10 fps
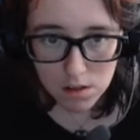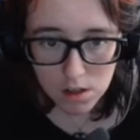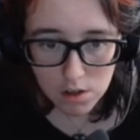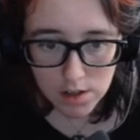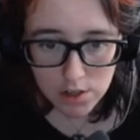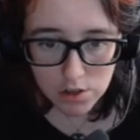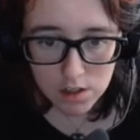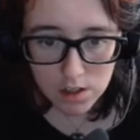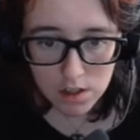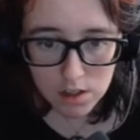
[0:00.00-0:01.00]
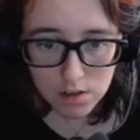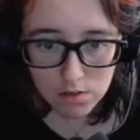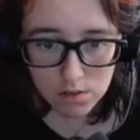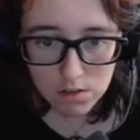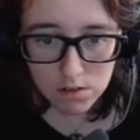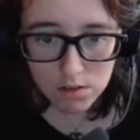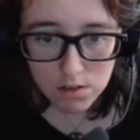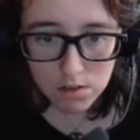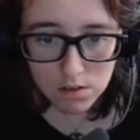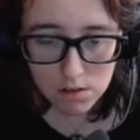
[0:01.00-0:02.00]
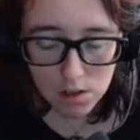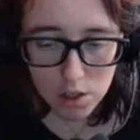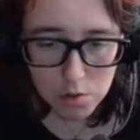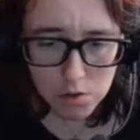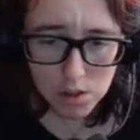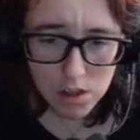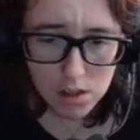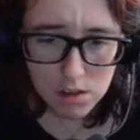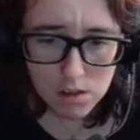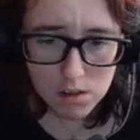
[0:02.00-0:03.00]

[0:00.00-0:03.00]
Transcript: Are you actually laying down? Are you okay?